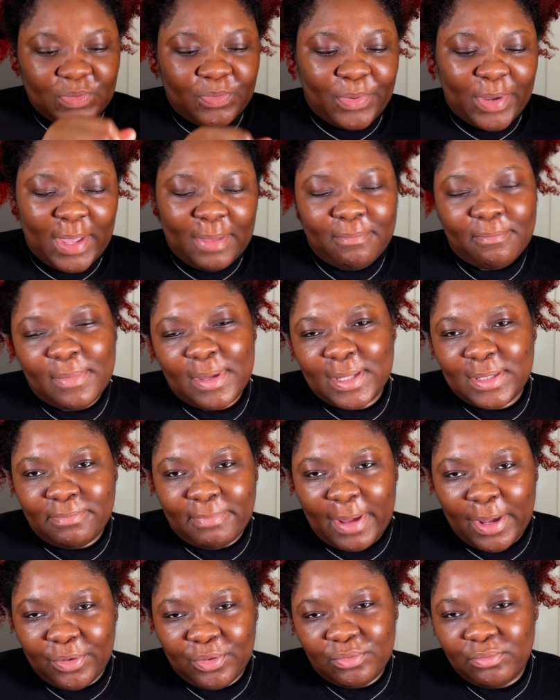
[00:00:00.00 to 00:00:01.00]
but I made
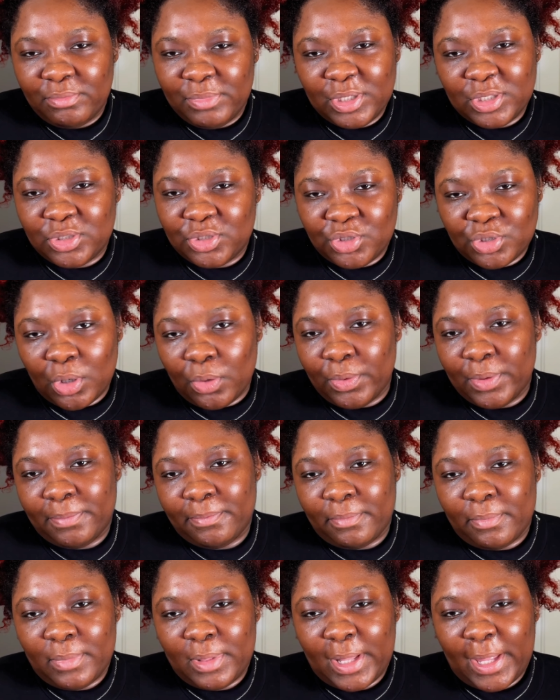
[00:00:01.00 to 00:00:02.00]
my own mixture
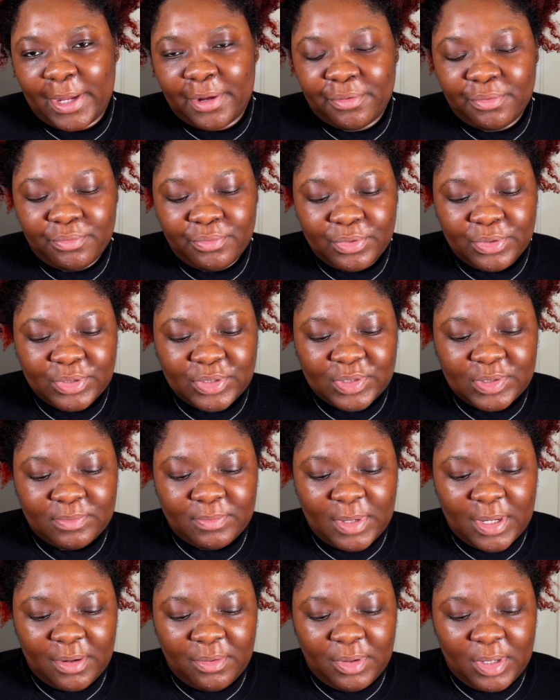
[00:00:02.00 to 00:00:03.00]
with like
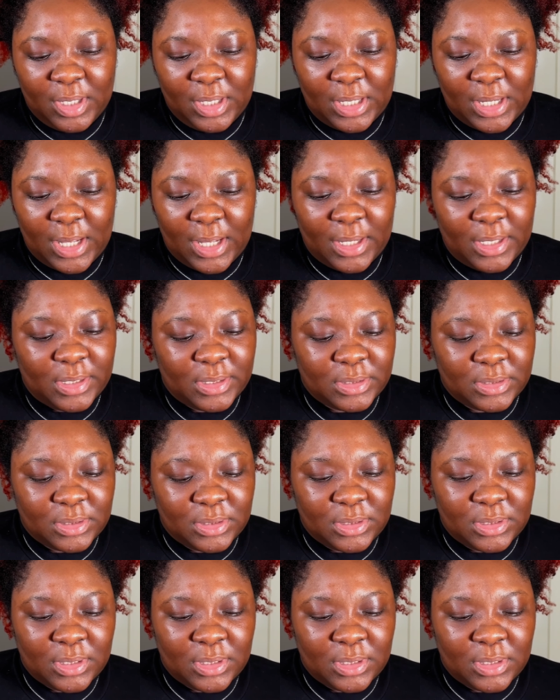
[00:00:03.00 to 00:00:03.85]
rosemary and